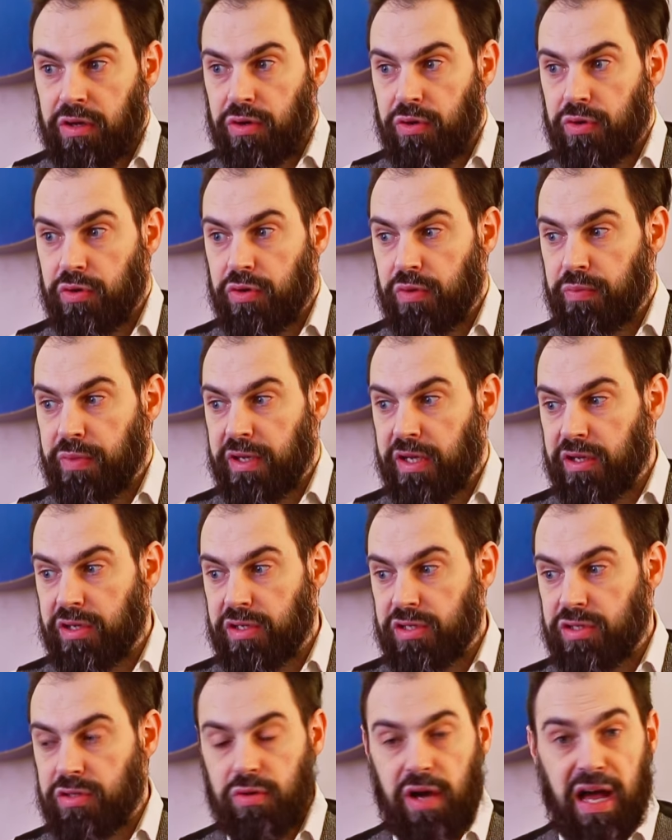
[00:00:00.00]
or
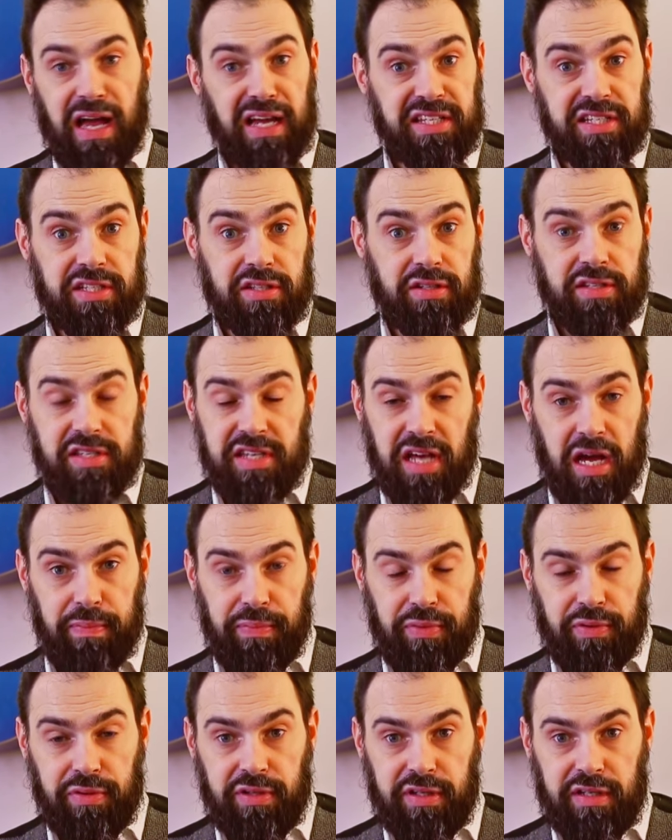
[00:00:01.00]
because accidents
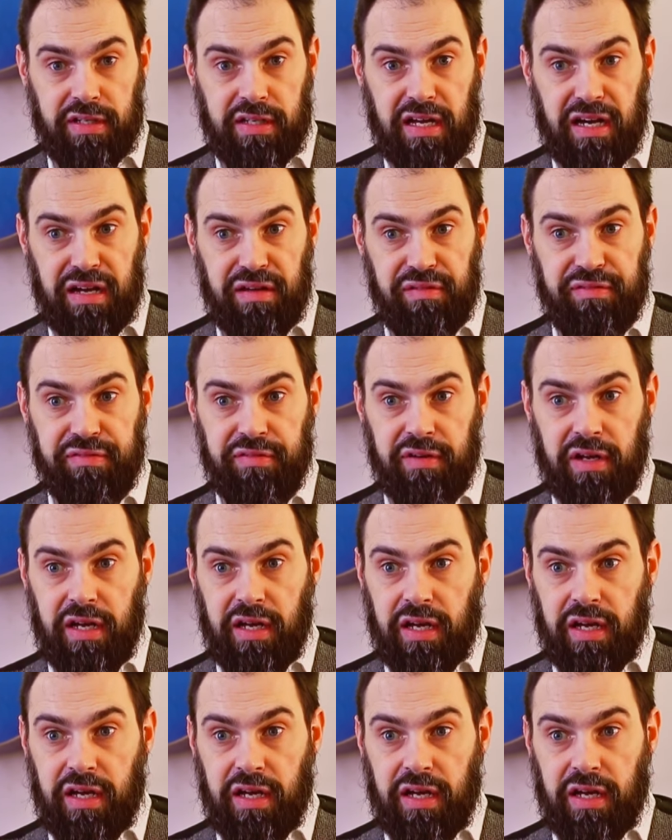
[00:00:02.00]
happen in life,